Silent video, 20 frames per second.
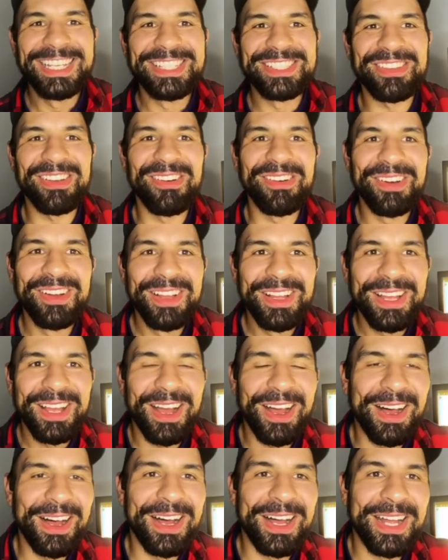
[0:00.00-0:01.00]
so,
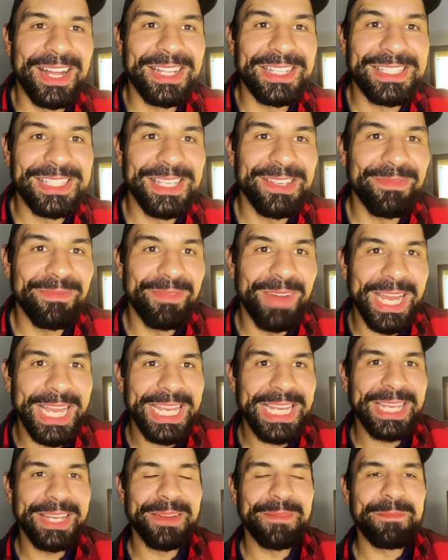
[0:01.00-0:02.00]
uh, Team
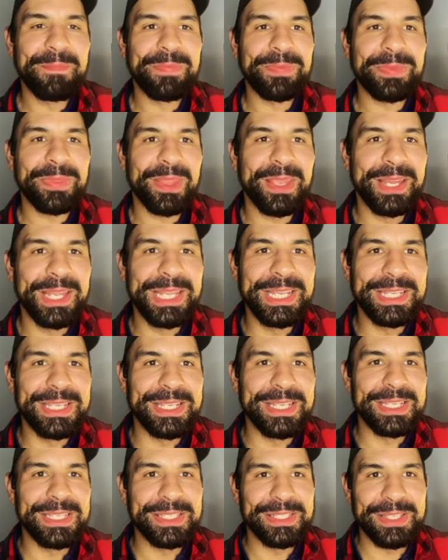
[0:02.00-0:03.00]
Mike
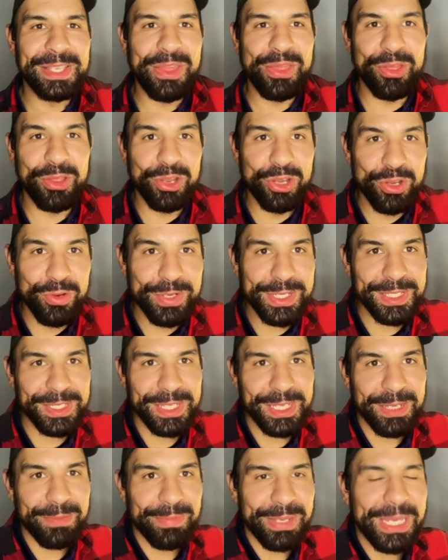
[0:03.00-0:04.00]
is the newest
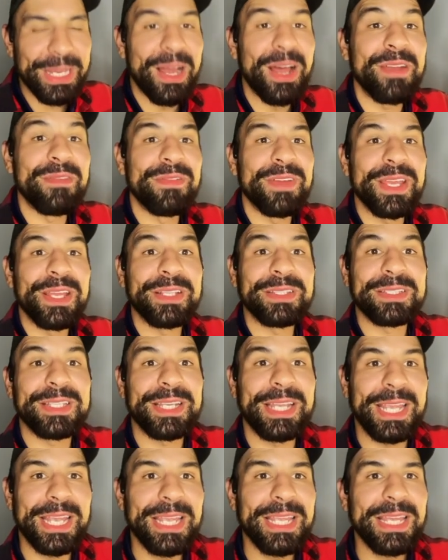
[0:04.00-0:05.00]
team being unveiled
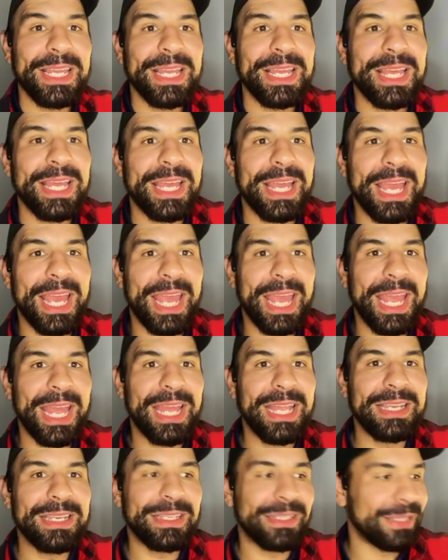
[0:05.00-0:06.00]
today.
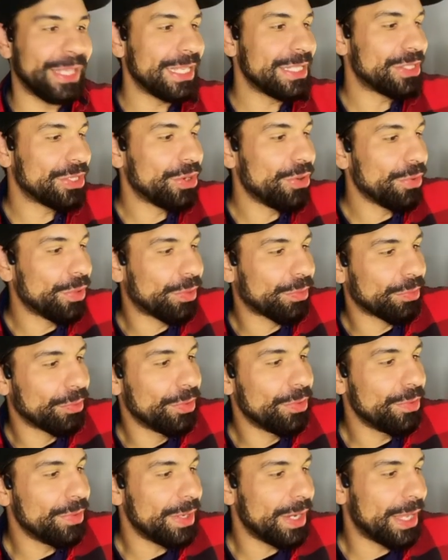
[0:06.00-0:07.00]
And let's go
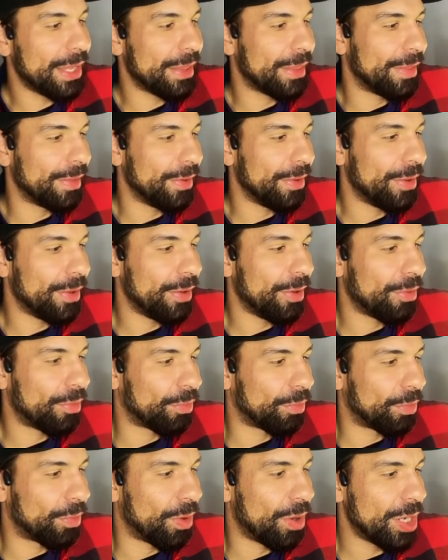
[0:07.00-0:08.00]
through the
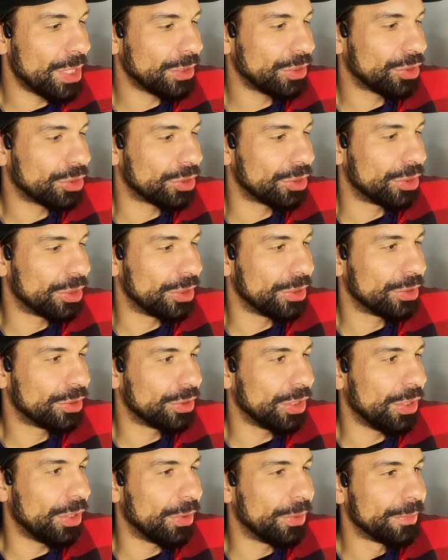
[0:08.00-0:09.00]
roster.
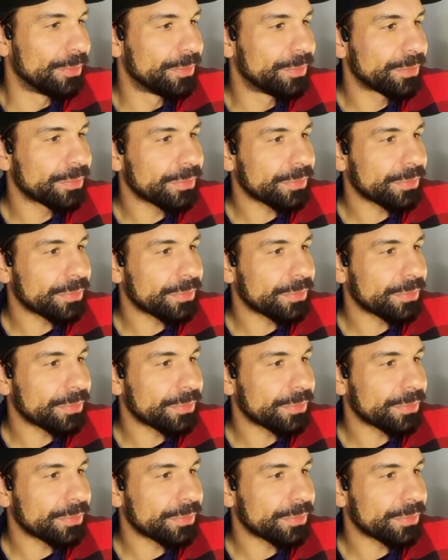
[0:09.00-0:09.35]
So,